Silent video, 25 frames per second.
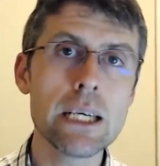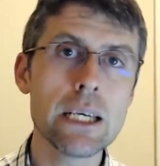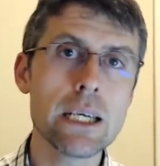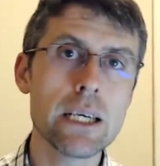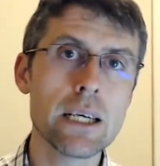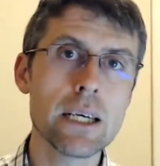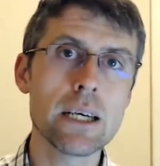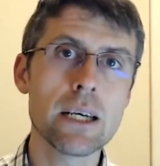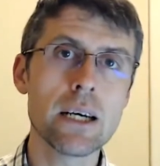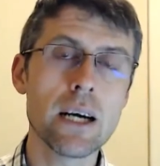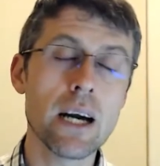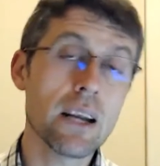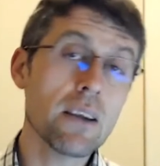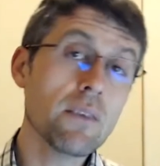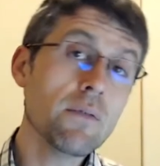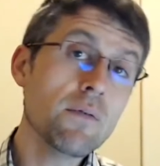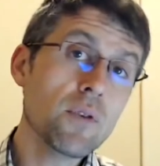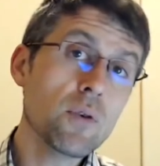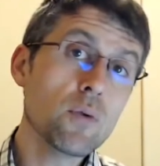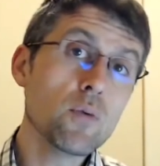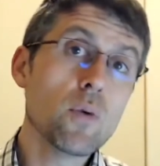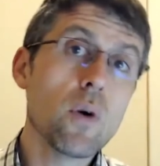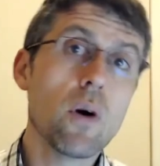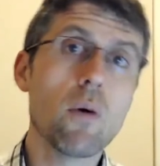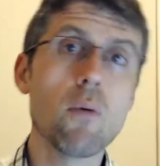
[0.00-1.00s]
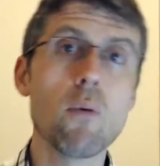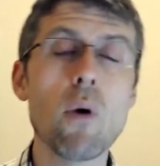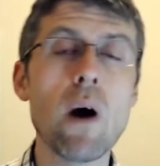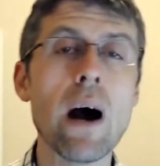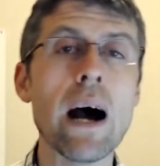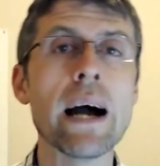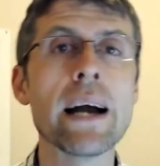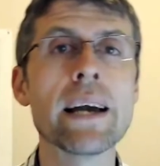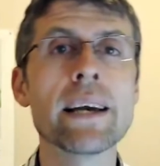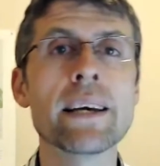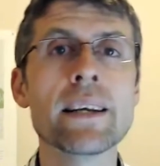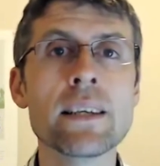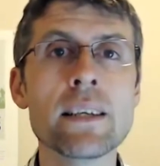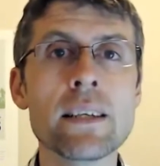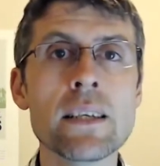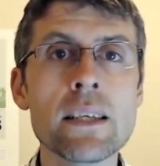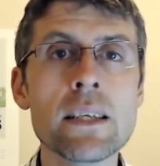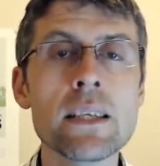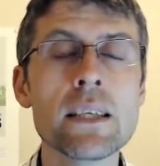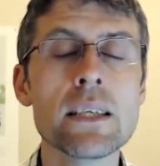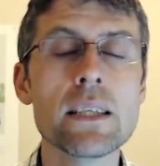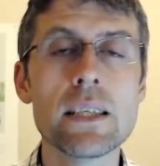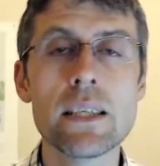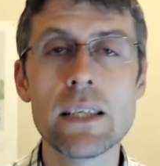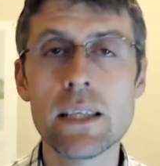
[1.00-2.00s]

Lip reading: a review of wine